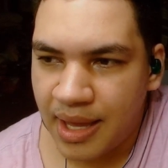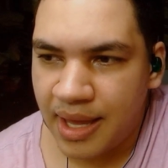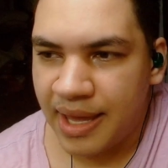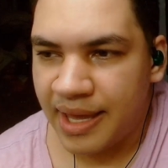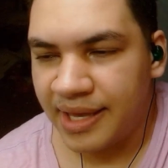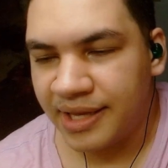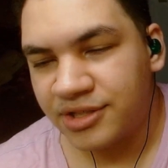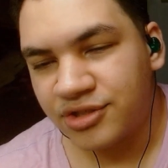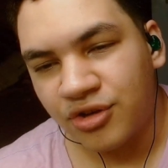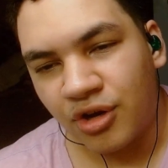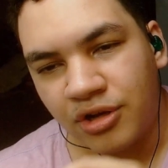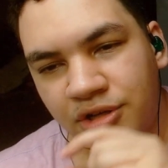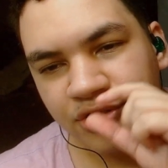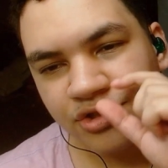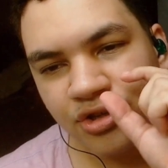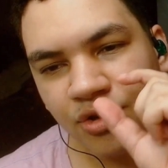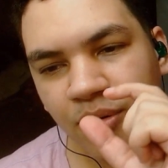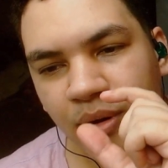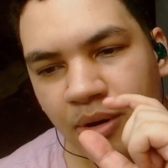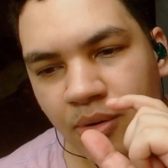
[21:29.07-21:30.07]
It's
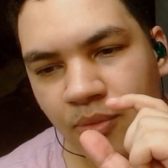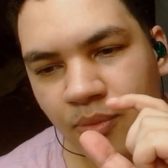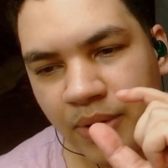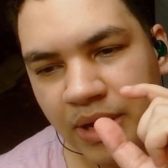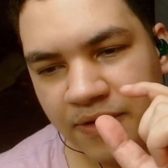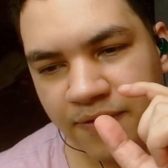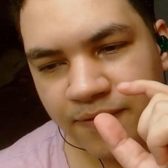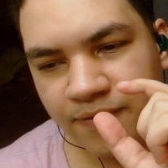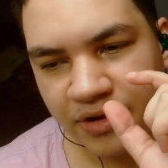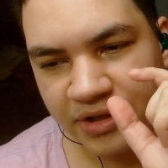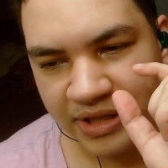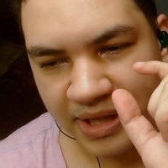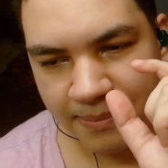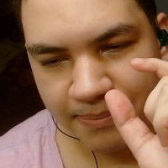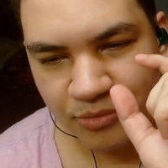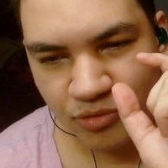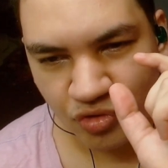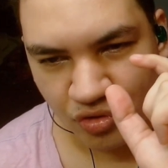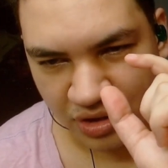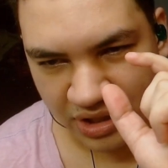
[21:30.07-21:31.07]
also a way for
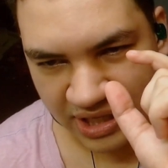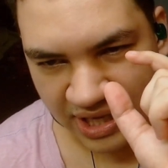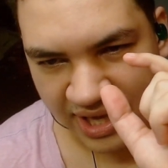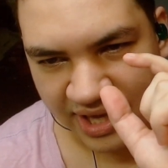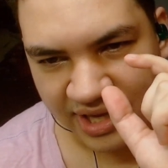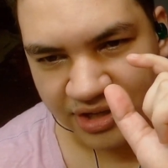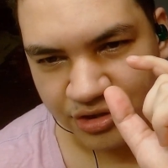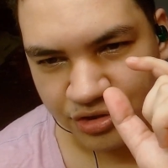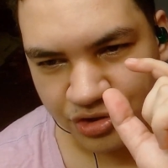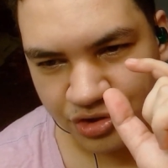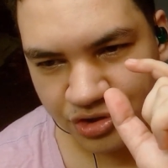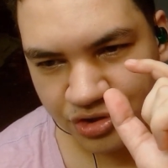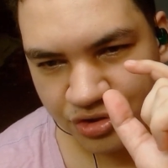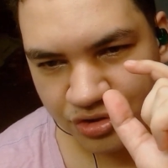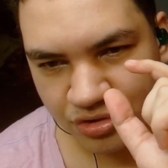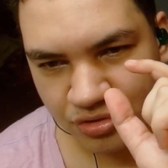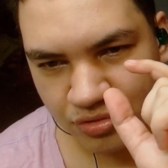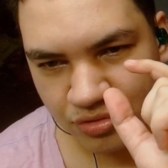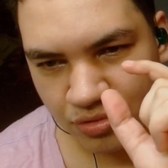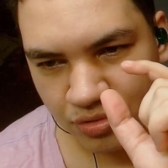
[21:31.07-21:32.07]
them to
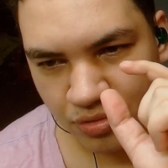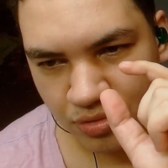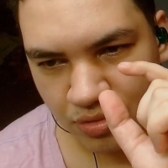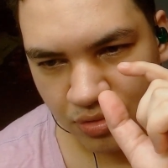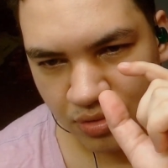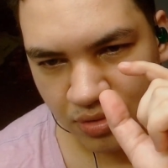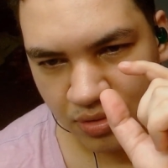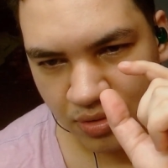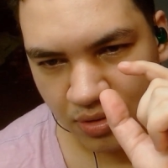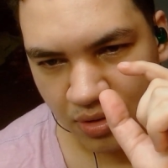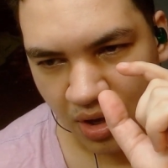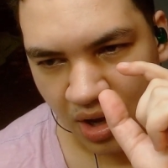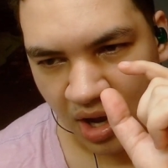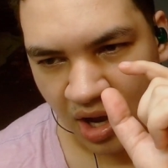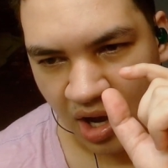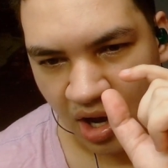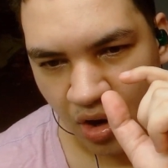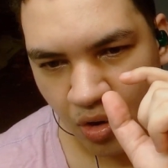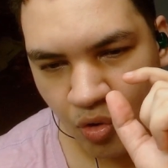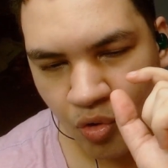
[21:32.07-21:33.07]
gauge
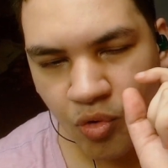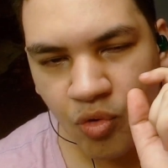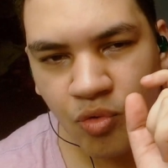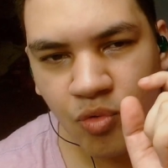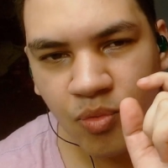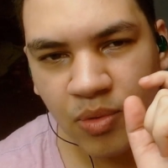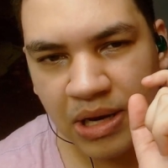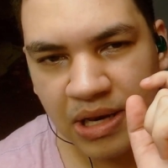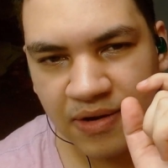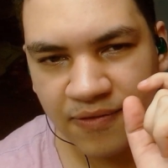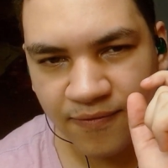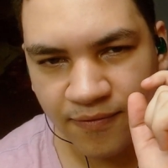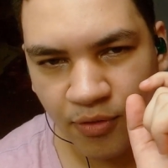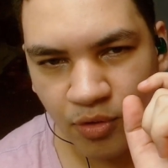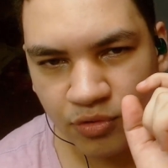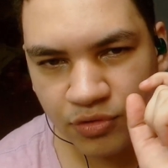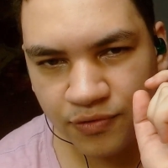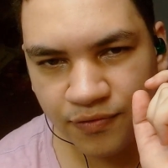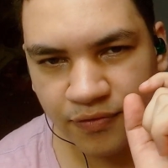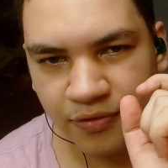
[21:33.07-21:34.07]
who will
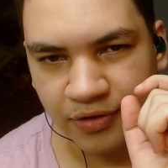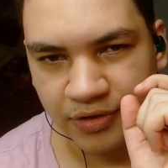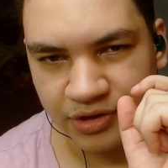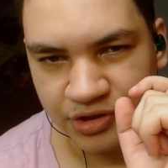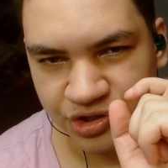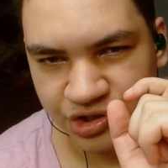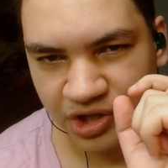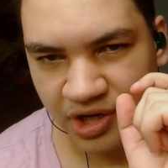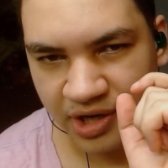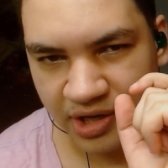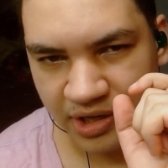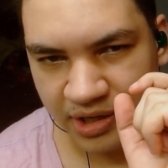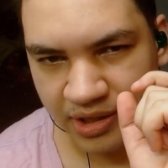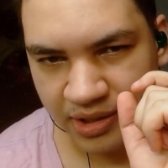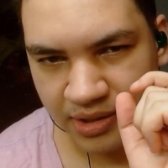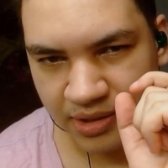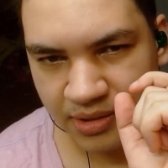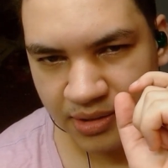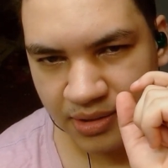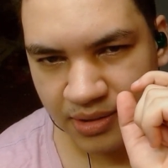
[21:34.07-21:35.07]
vote for
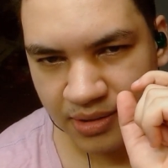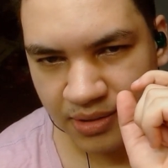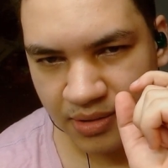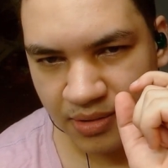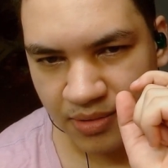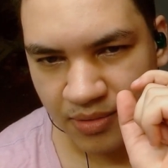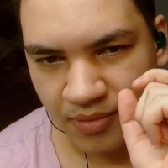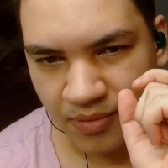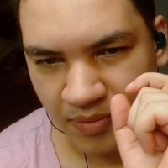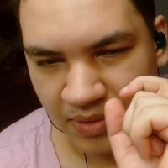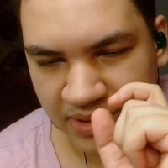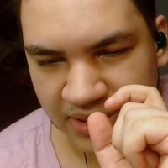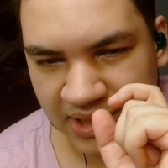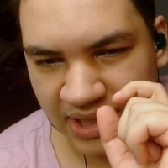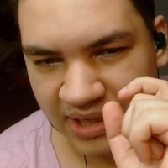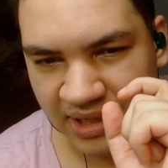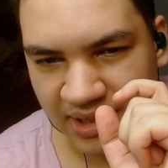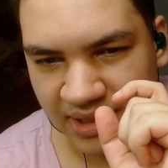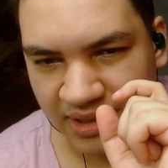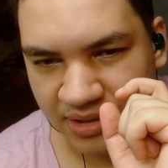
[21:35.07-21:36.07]
John when
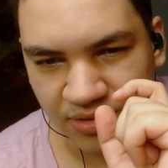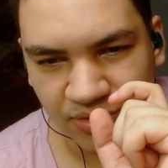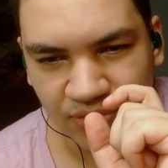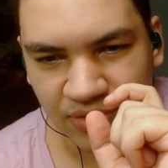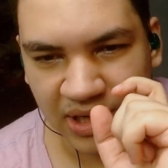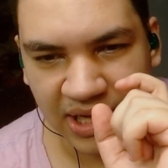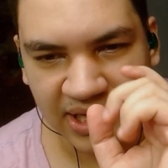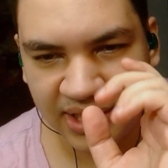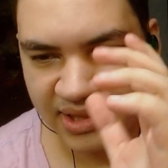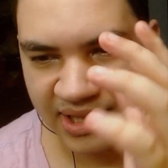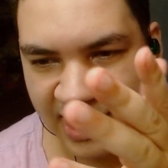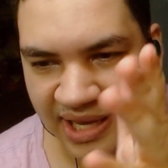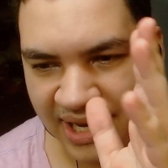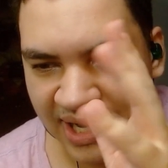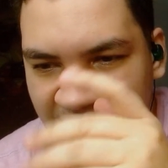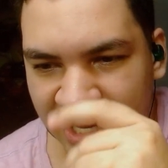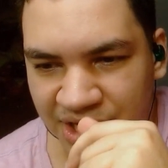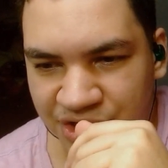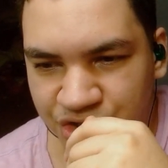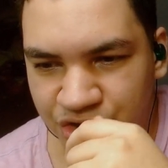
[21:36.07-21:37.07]
they do like the
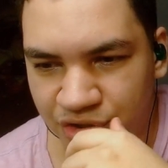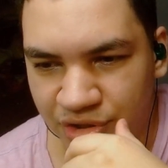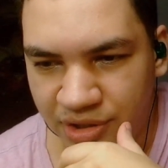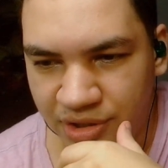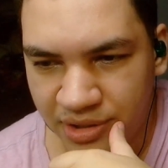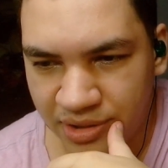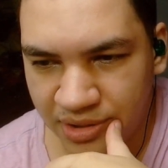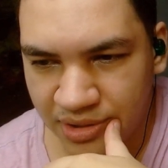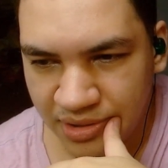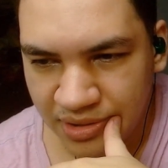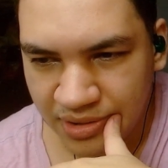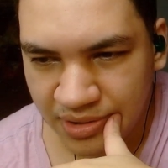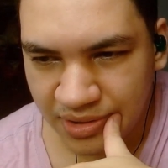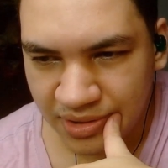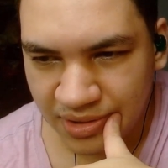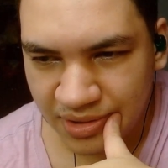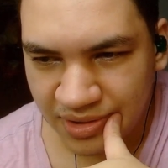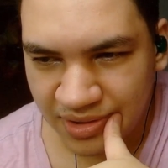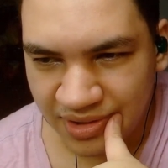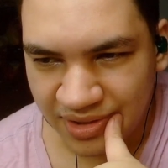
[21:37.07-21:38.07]
election.
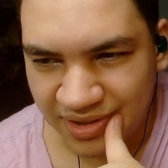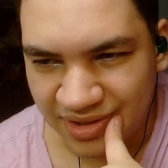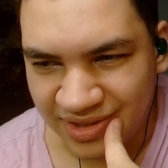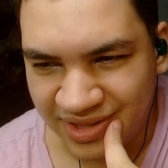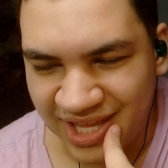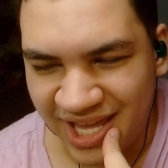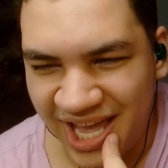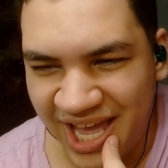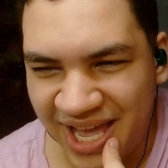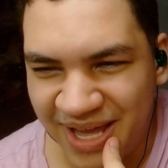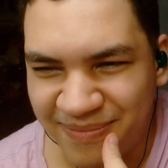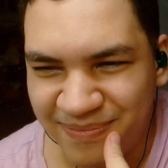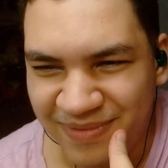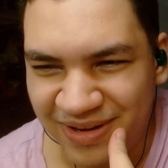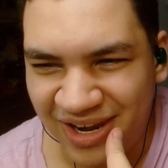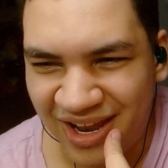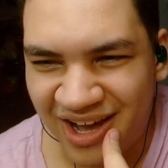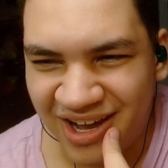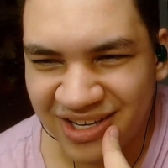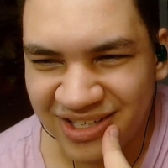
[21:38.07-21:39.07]
Damn,
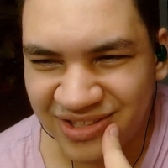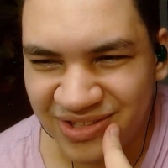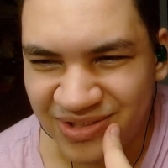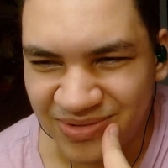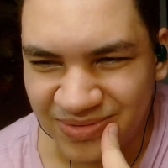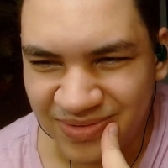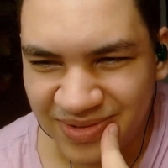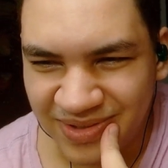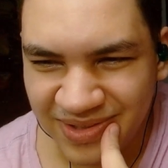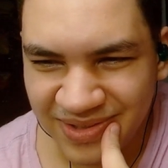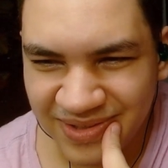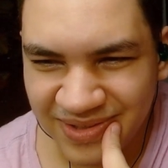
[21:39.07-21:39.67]
Locktu.